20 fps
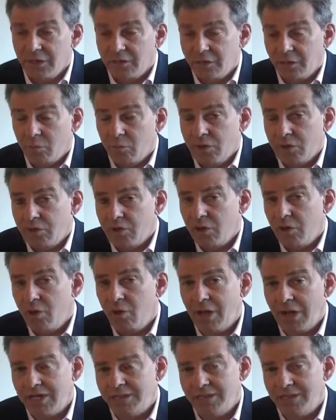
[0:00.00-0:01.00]
that we
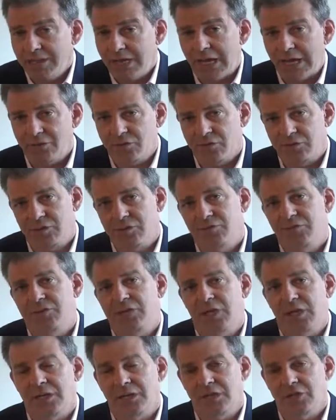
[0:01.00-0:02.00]
know has thousands of
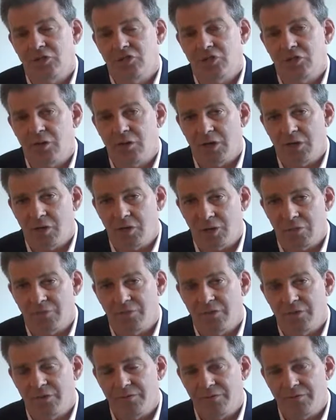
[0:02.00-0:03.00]
studies showing
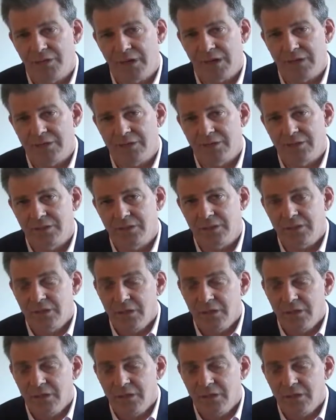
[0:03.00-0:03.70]
harmful effects.